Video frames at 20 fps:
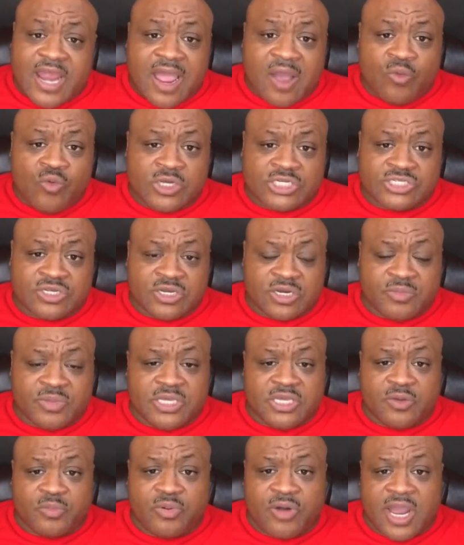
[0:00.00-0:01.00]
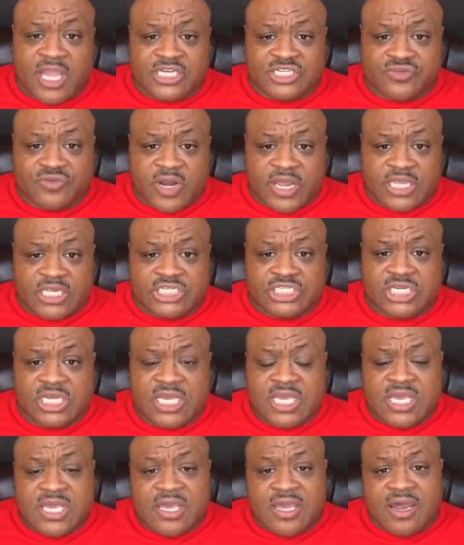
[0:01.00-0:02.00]
out what's going to be your price range.
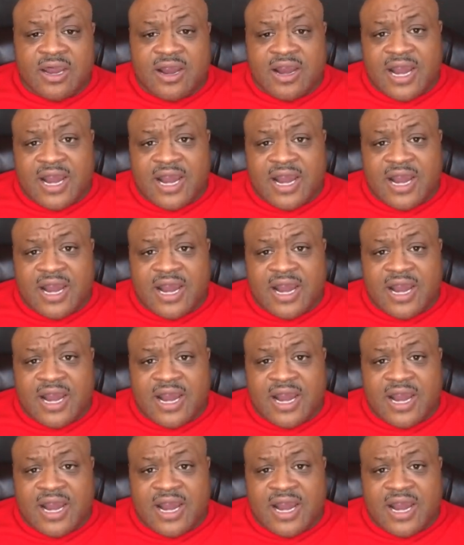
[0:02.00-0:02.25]
All